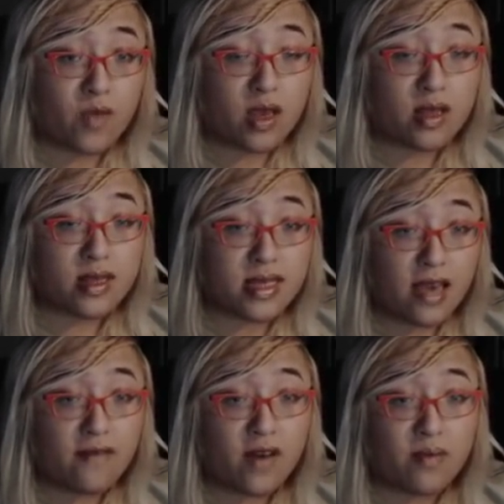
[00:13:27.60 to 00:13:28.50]

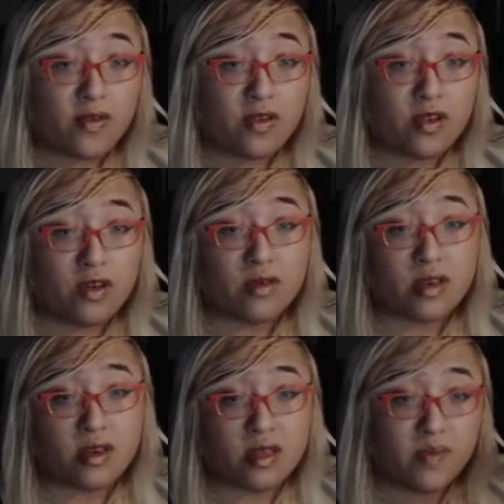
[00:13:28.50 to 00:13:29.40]
save up, don't
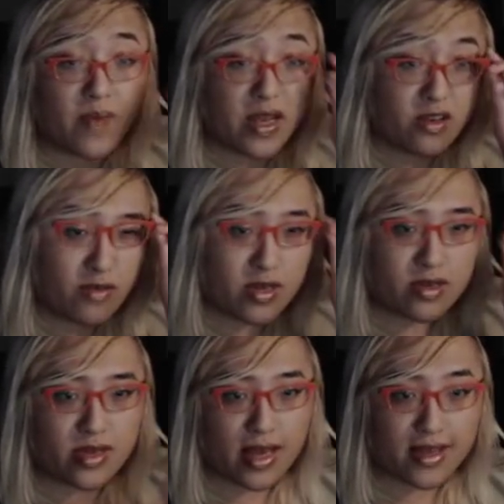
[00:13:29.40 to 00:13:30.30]
spend your
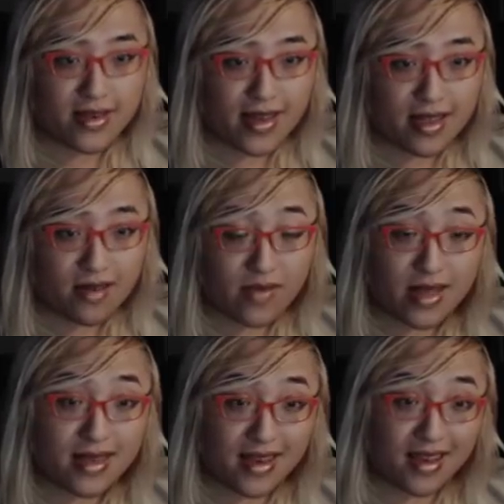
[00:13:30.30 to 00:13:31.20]
crystals as you get them.
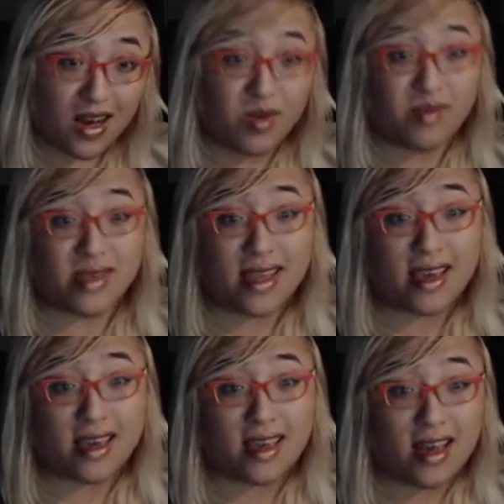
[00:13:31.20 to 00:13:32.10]
That's a common
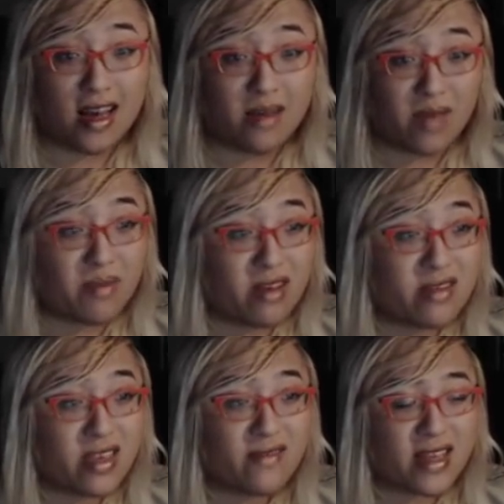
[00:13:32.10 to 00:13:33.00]
mistake. I'm
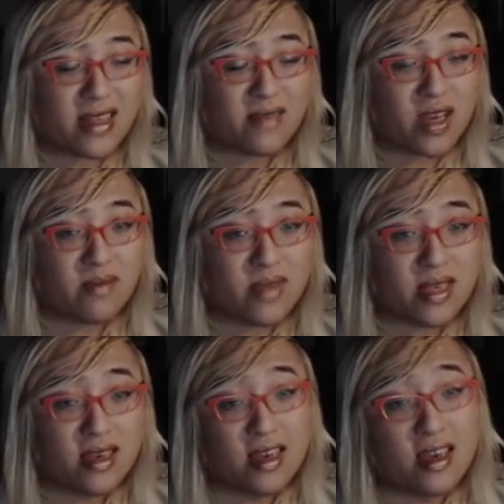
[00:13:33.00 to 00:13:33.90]
guilty of that sometimes.
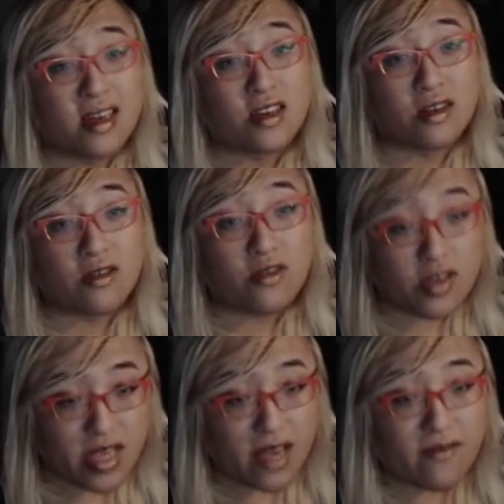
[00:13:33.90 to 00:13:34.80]

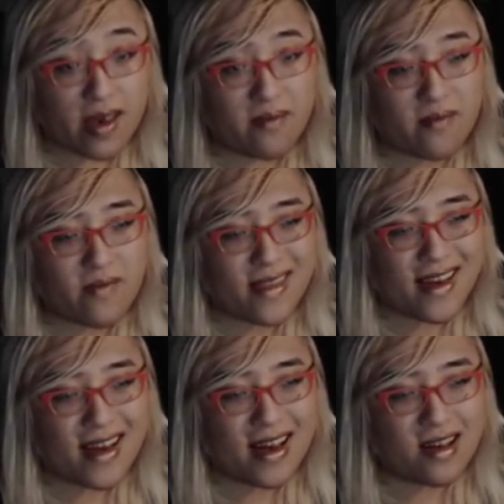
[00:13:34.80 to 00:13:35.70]
Save them.
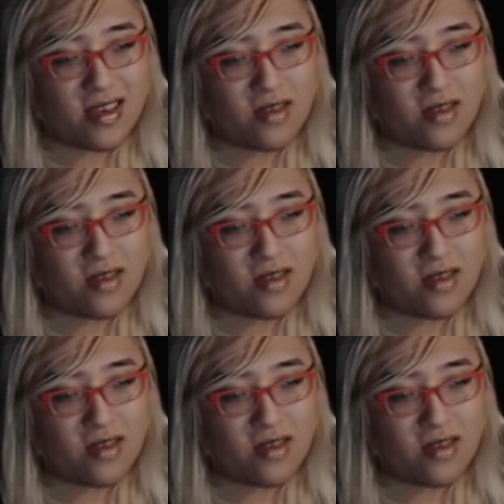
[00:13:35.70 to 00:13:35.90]
You